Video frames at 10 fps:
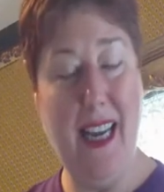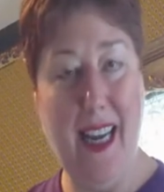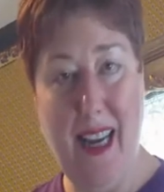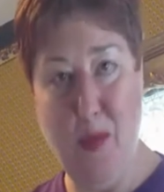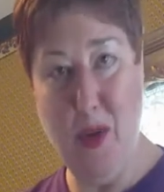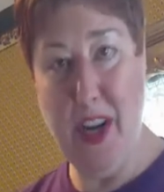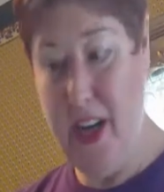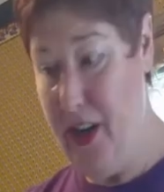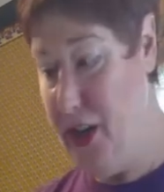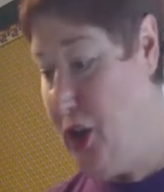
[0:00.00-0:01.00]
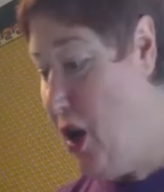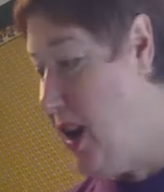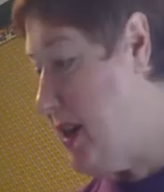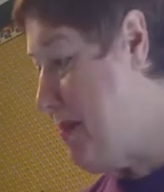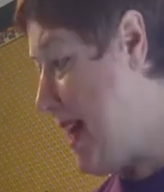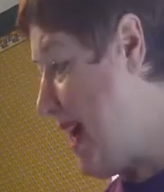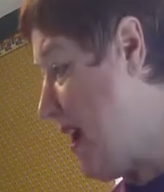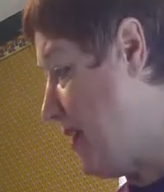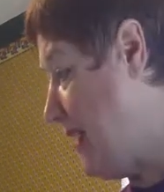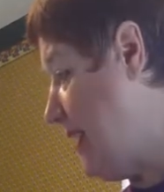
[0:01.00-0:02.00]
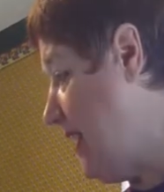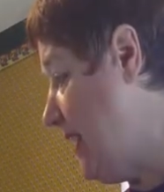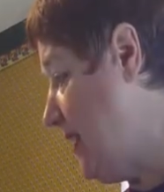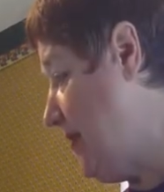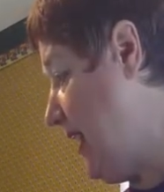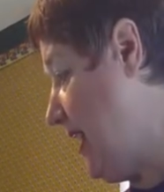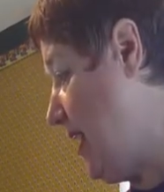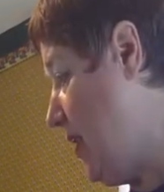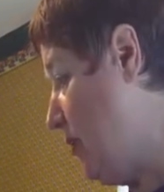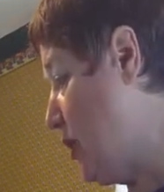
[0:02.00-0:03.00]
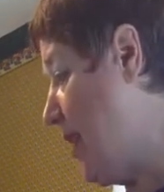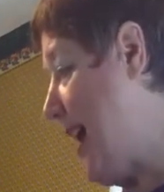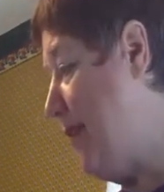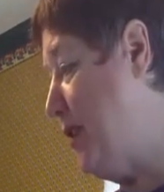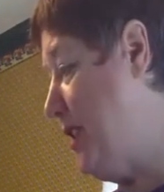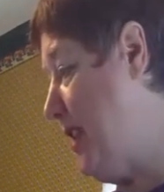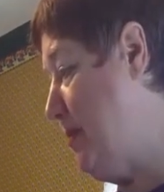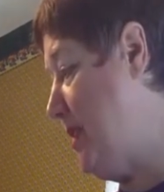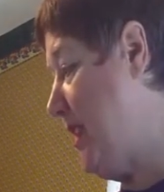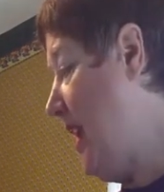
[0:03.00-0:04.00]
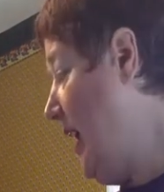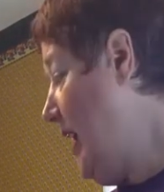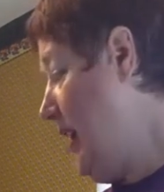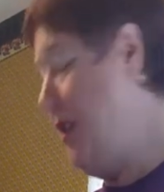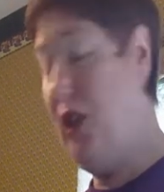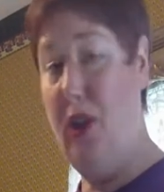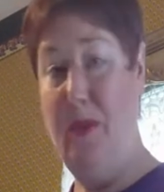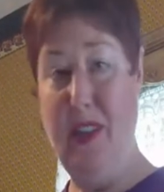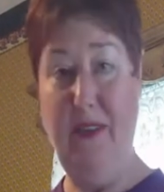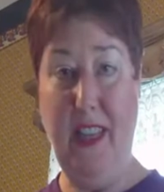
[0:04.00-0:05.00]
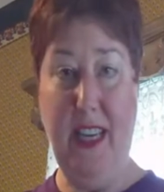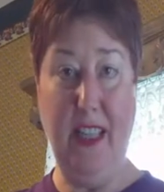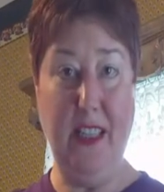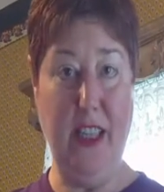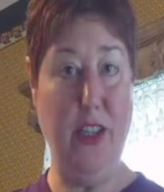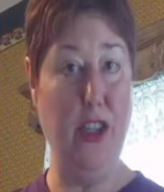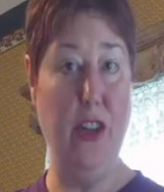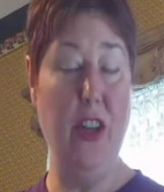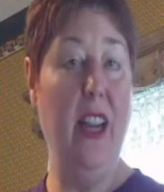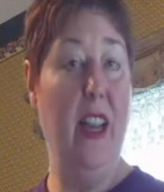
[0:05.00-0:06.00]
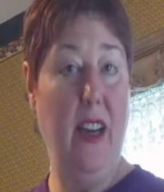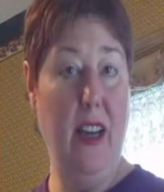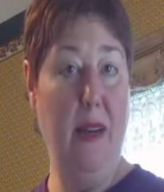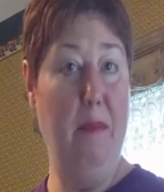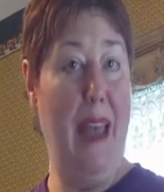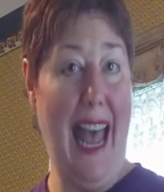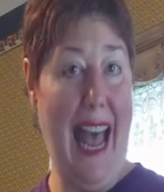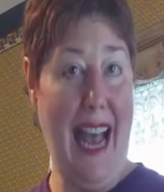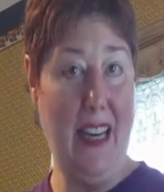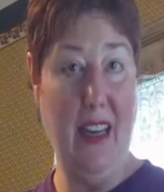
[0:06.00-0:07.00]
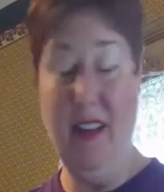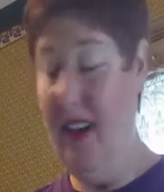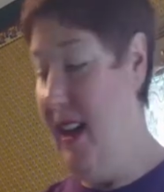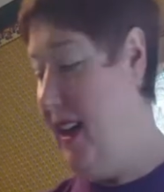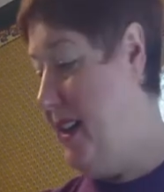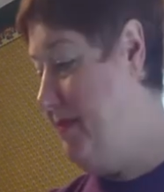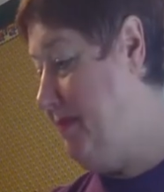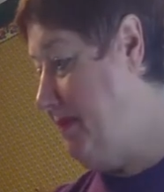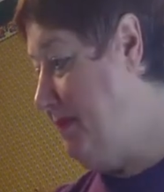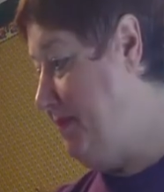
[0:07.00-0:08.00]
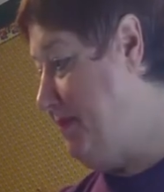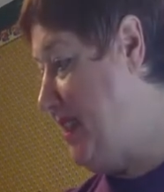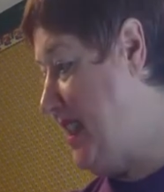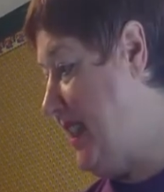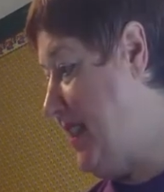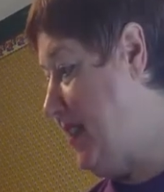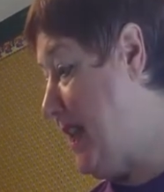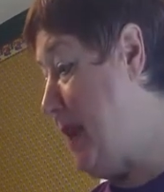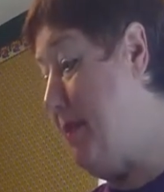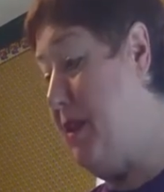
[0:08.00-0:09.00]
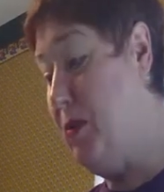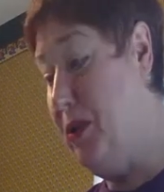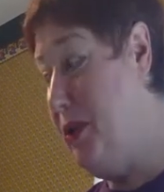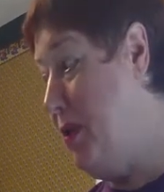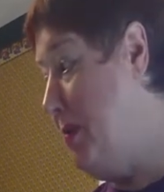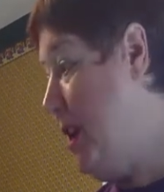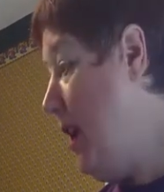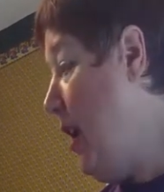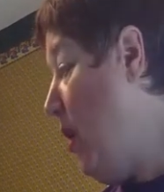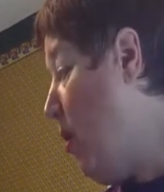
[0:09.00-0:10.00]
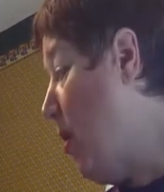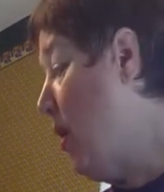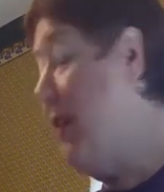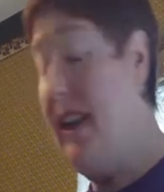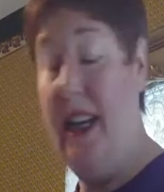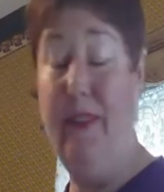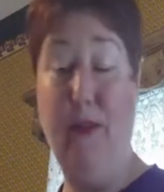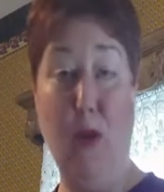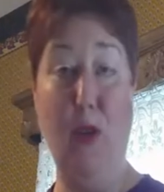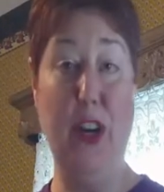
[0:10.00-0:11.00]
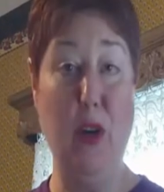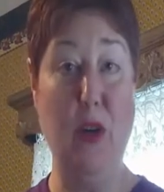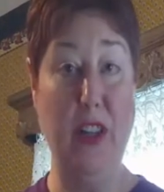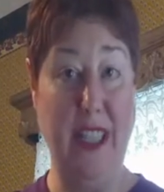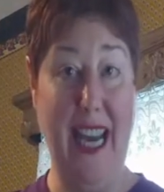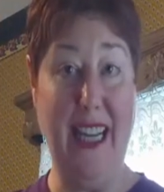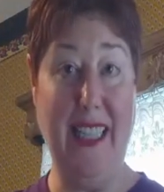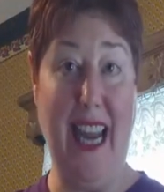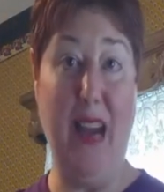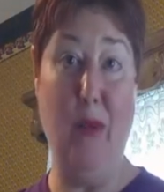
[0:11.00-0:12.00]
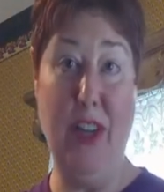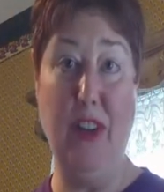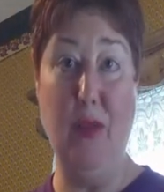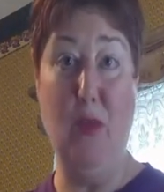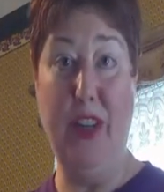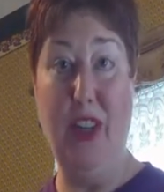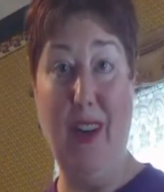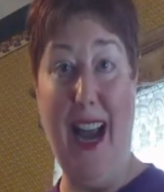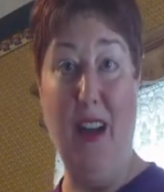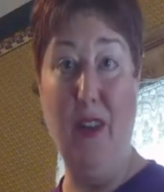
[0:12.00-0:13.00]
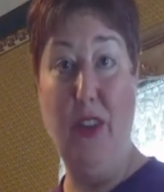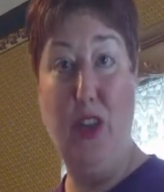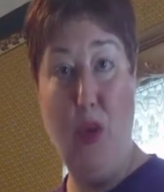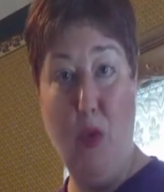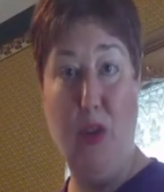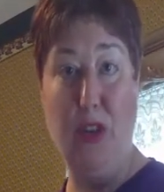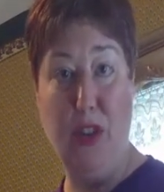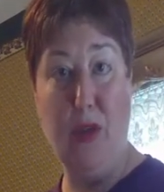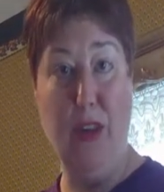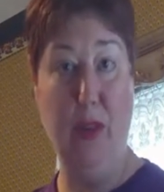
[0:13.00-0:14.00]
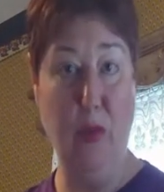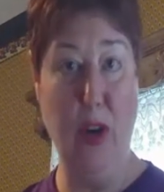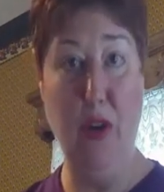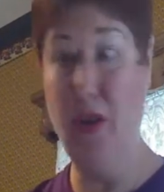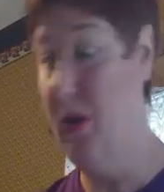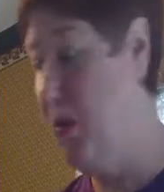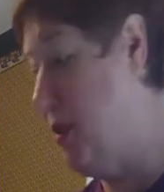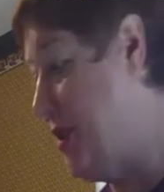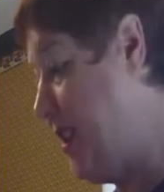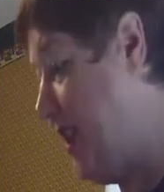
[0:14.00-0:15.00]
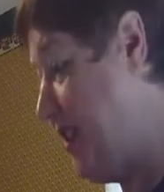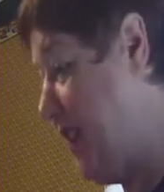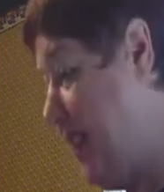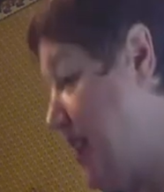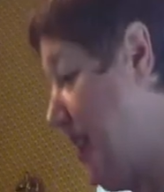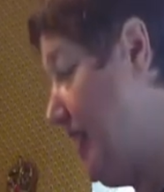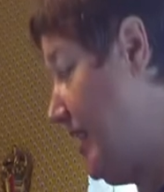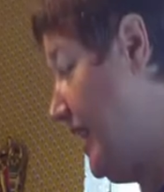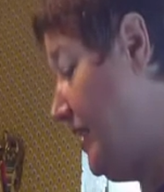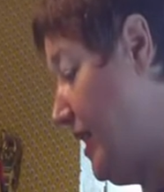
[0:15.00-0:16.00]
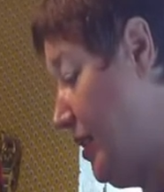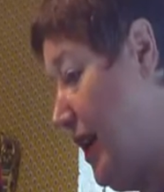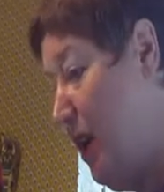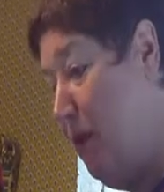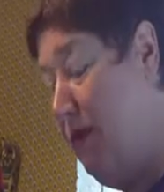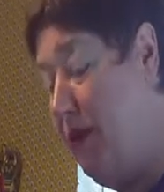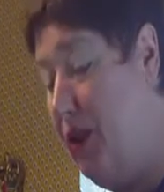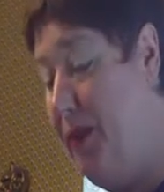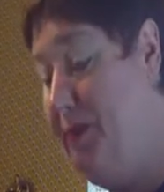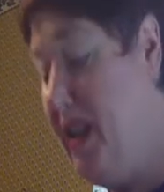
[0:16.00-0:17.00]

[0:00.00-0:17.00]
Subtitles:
and we're here to talk about, in this video, travel tips in terms of things that you're going to pack to either keep in the room or for your day-to-day when you're out on tours or on the road or such, things that are helpful.